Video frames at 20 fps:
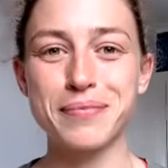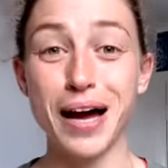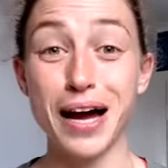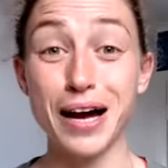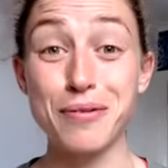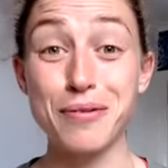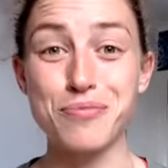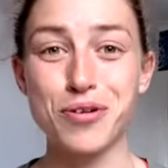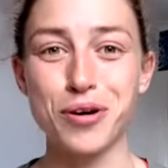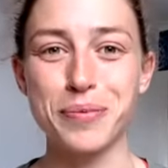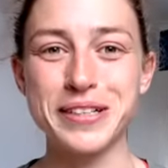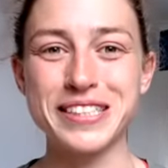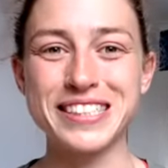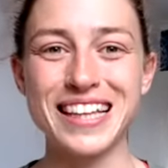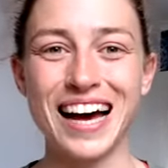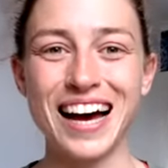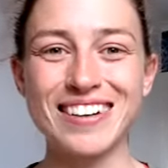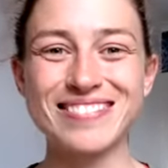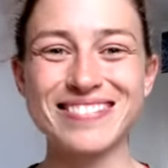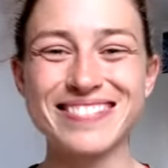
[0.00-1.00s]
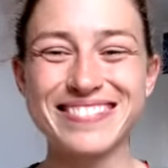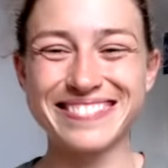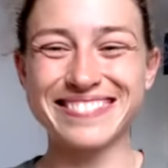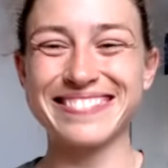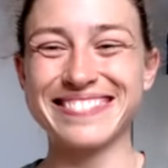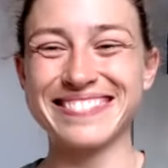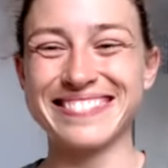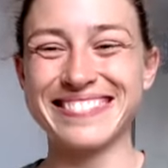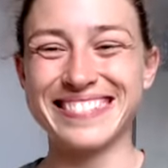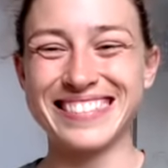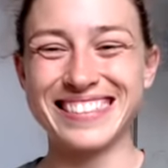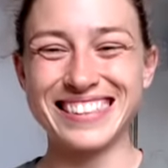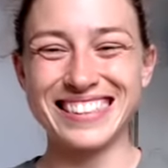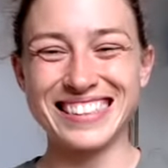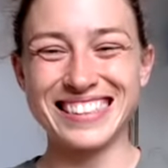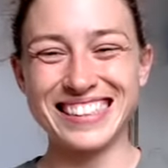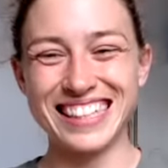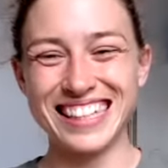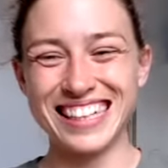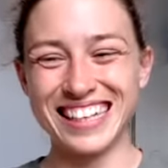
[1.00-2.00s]
I can promise that.
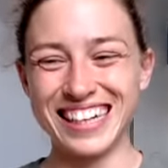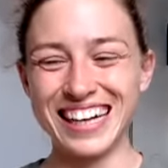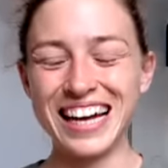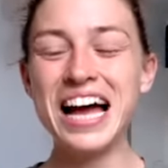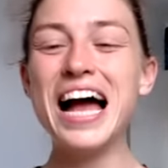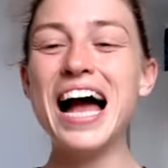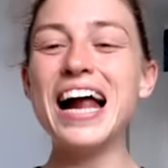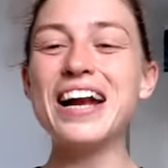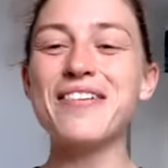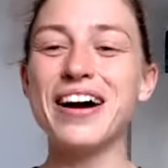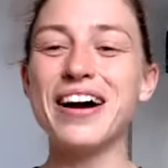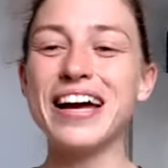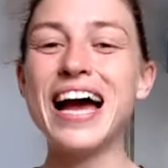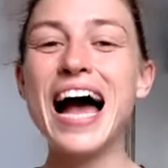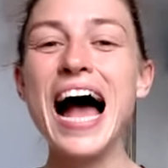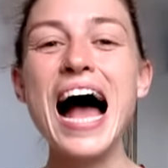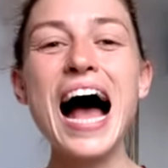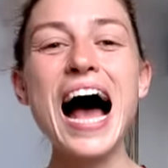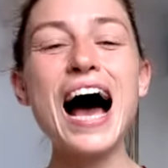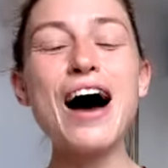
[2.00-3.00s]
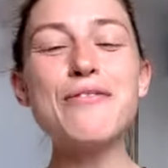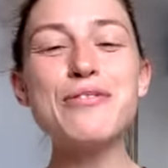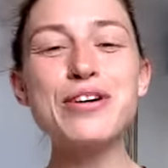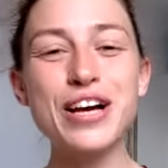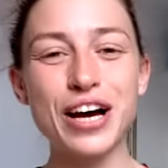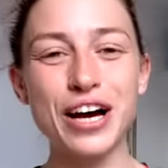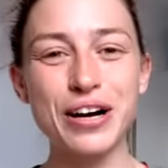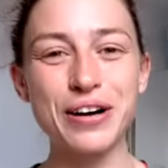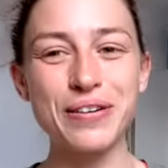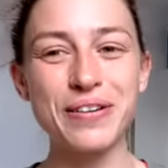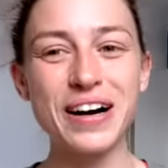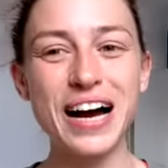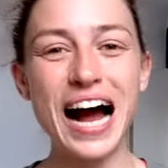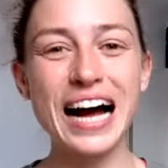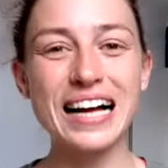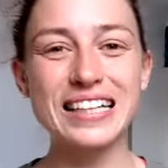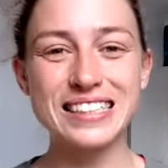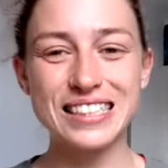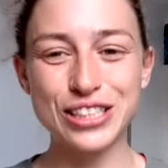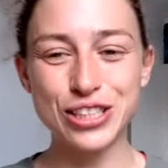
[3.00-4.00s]
Anyway, have a go
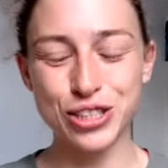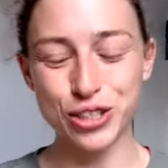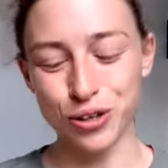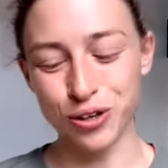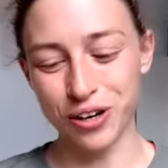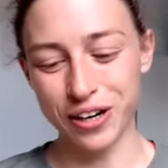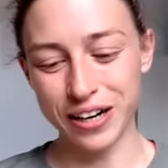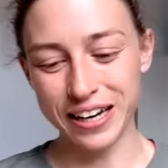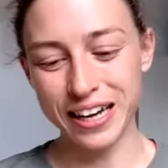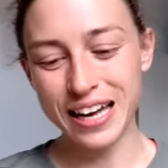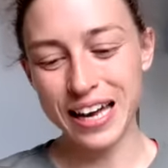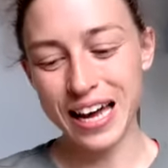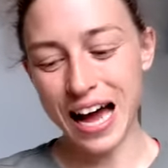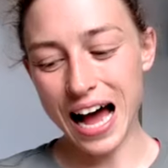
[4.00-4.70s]
and enjoy,